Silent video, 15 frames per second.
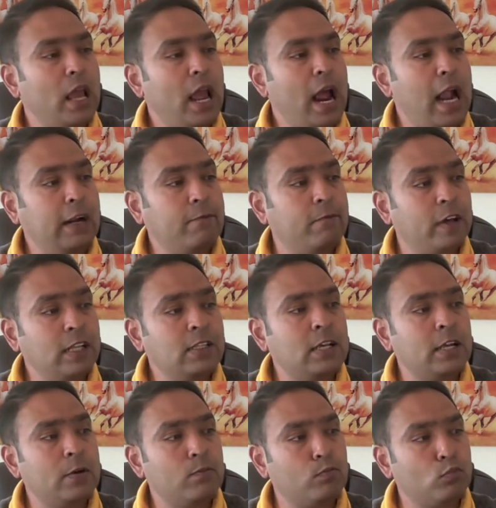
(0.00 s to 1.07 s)
And when
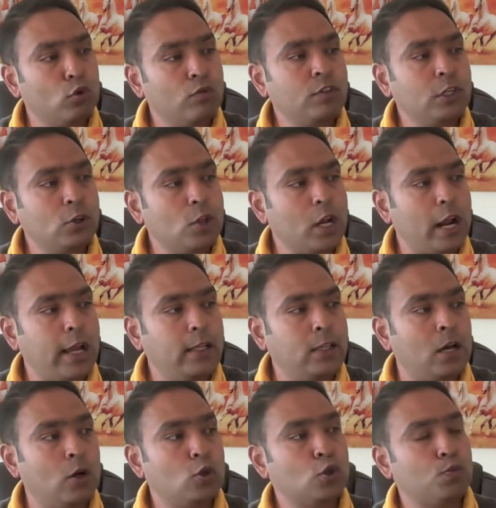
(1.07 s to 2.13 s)
it moves into the ninth
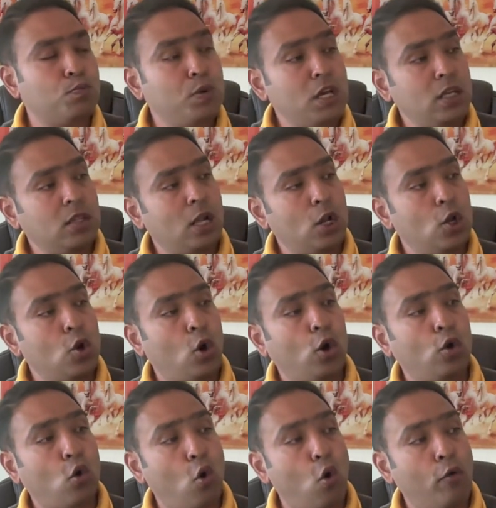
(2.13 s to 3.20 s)
house, being the lord
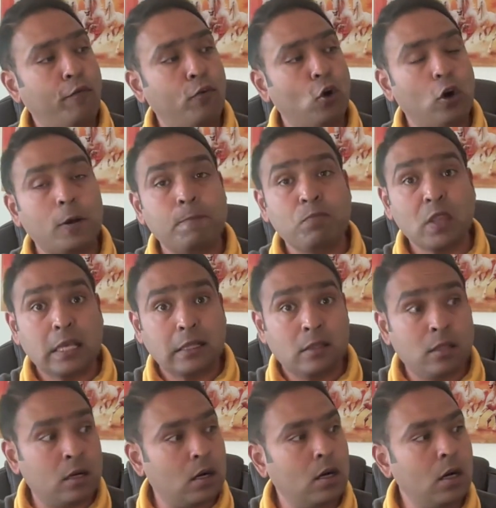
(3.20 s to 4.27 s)
of your
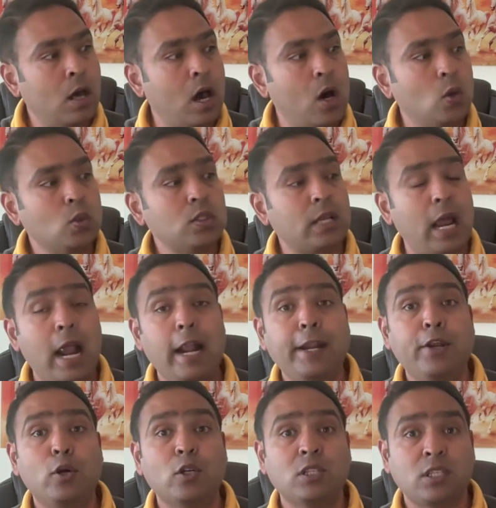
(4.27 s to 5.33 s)
third house and
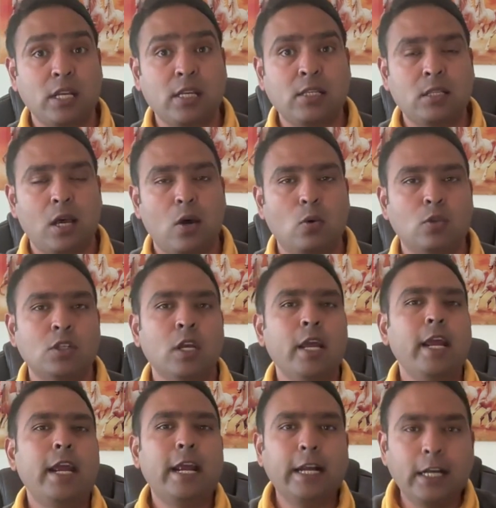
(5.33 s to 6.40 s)
your sixth house,
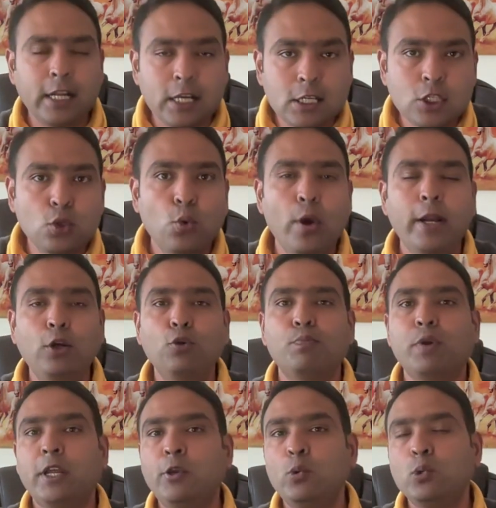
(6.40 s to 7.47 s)
it is going to
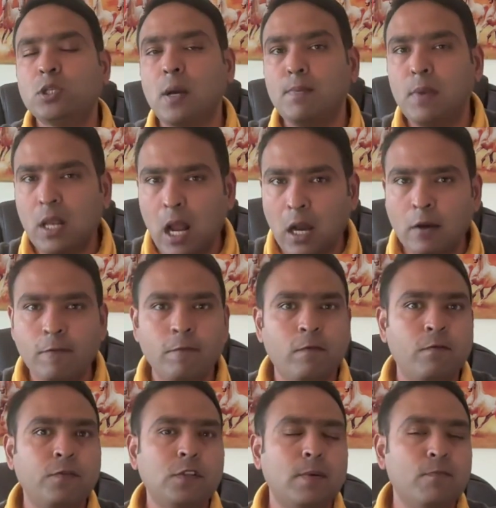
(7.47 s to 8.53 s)
bring you some luck,
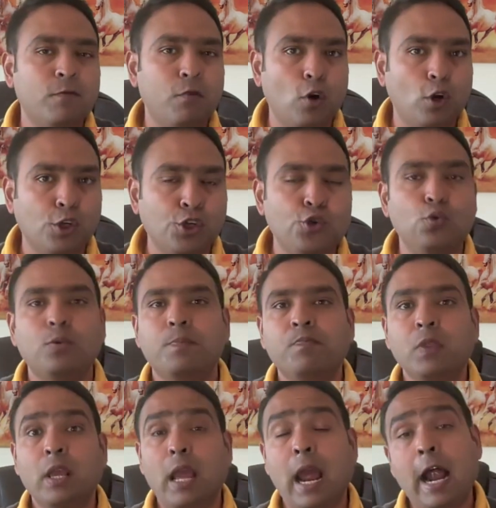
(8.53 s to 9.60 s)
some fortune
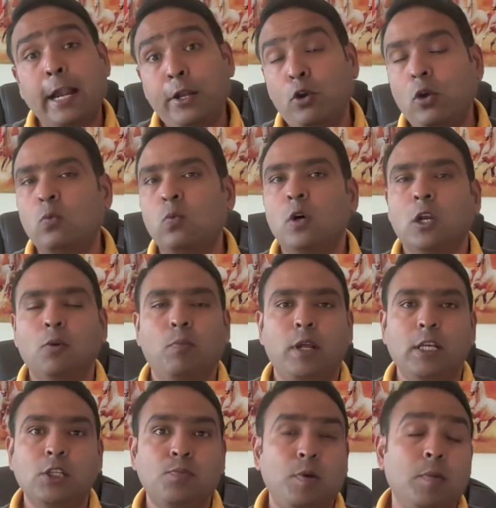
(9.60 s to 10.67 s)
at your
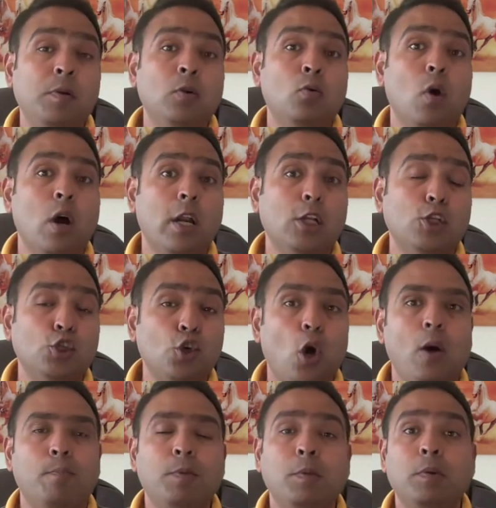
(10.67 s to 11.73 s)
workplace. People who are in
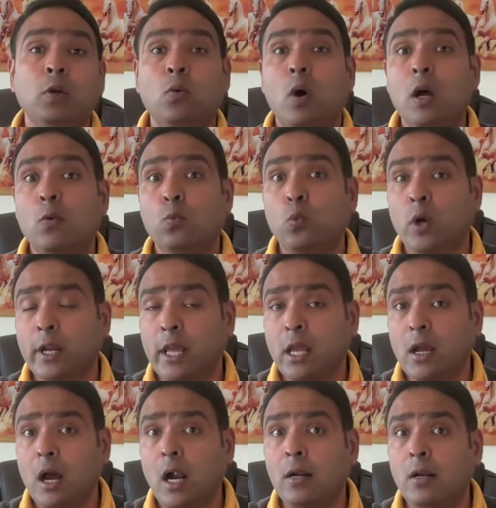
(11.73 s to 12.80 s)
job, people who are working
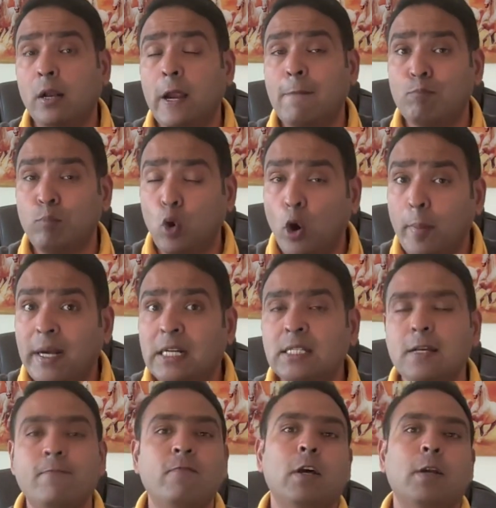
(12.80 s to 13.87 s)
under employment
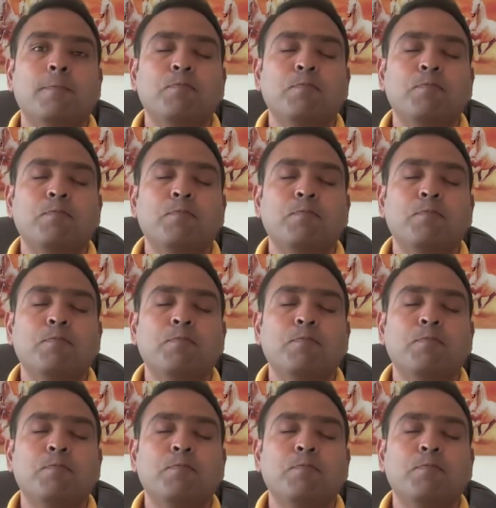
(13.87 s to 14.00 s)
somewhere,